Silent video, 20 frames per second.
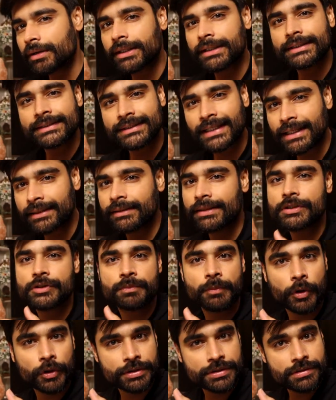understand the
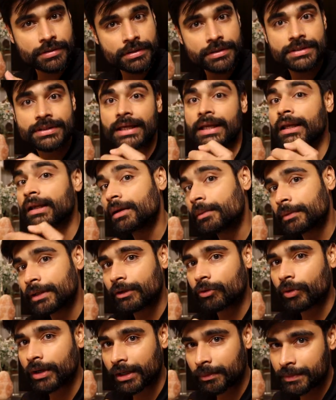sponsor's income
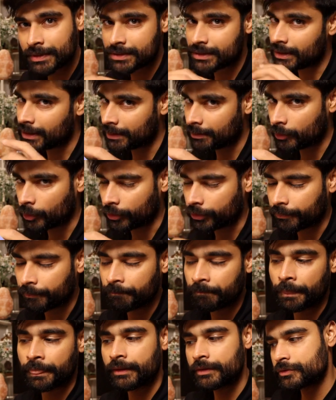requirements a little more.
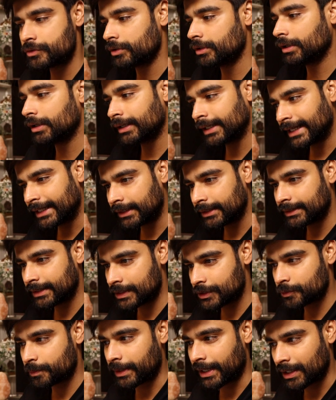So you're going to get to
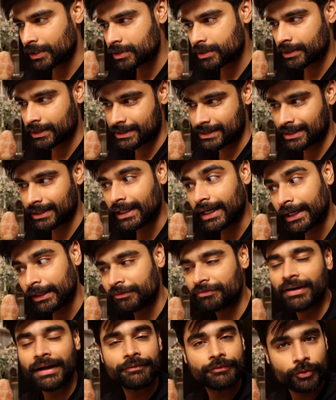this page. It's the guide
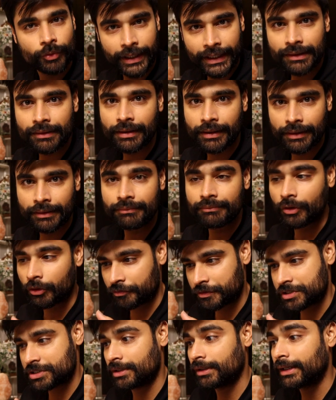5289,
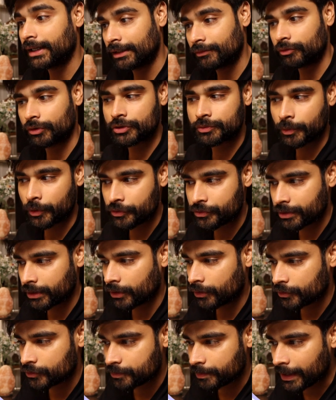official guide for sponsoring
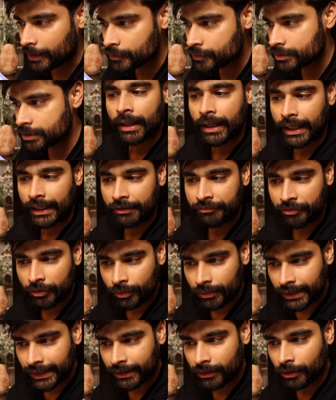your spouse. And if you
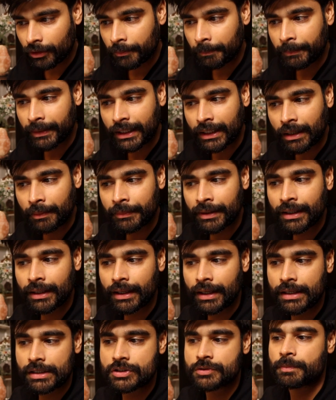click on becoming
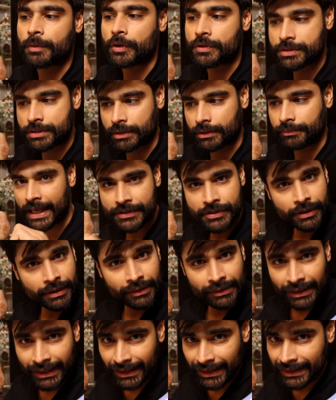a sponsor, as you can
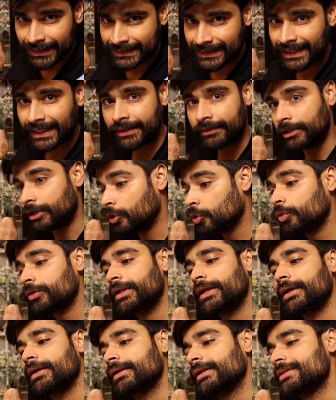clearly see in the note
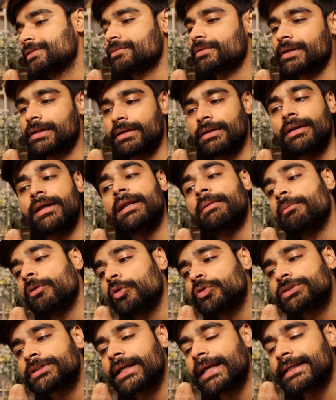here, it's written, in
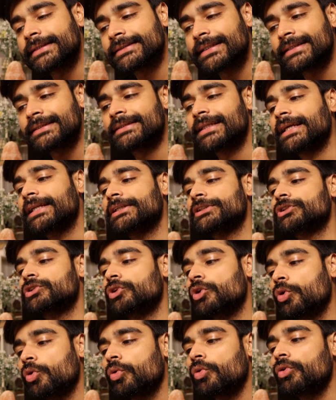most cases, there is
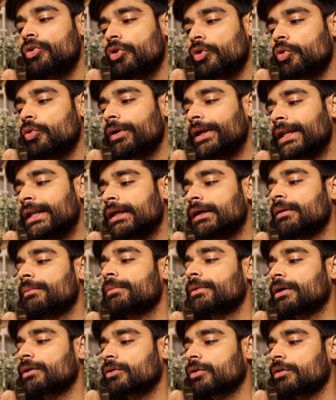no low
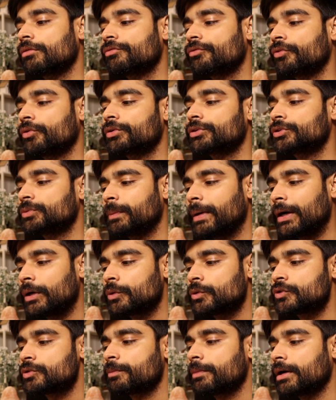income cutoff for
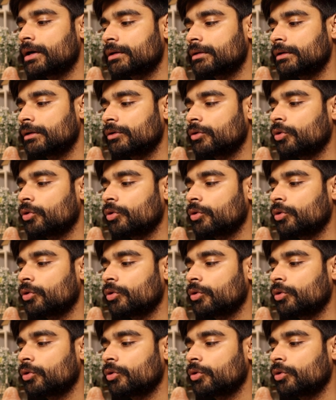spouse, partner,